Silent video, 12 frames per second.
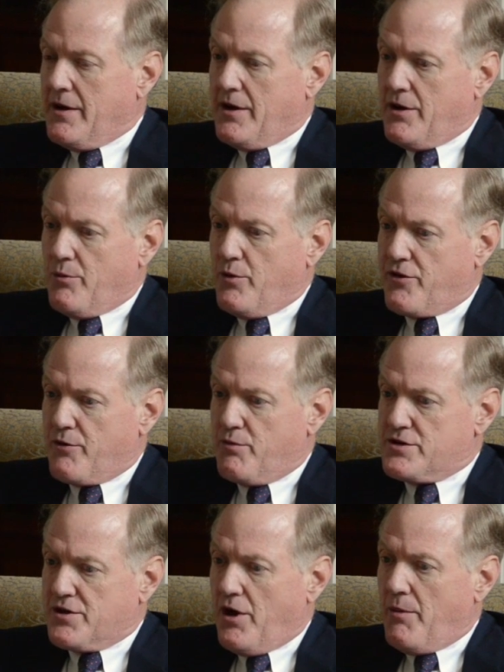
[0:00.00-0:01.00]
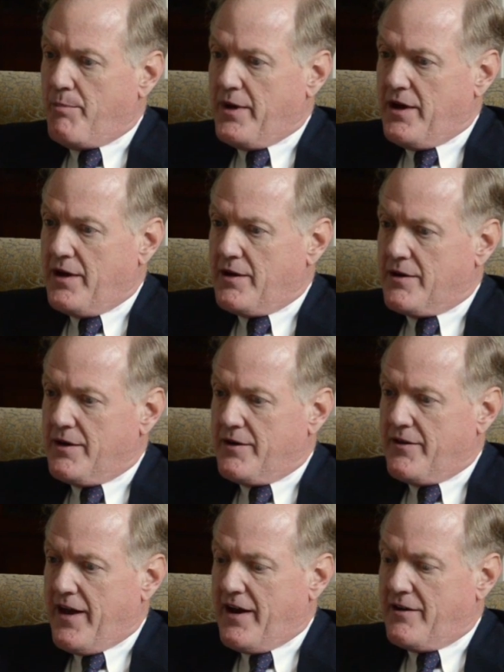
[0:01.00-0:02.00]
with the result being
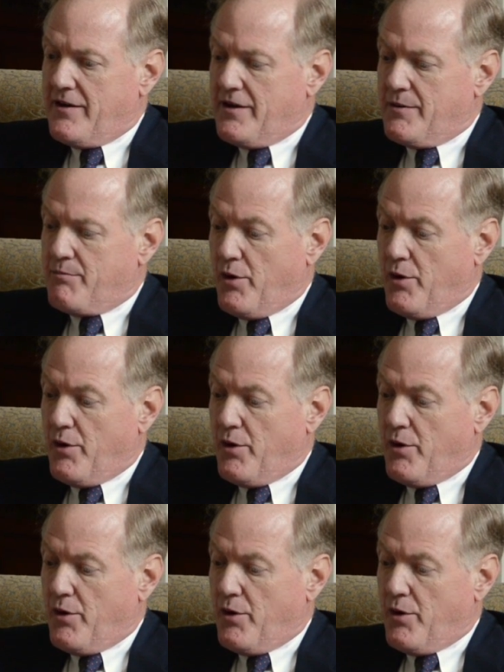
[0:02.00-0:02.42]
that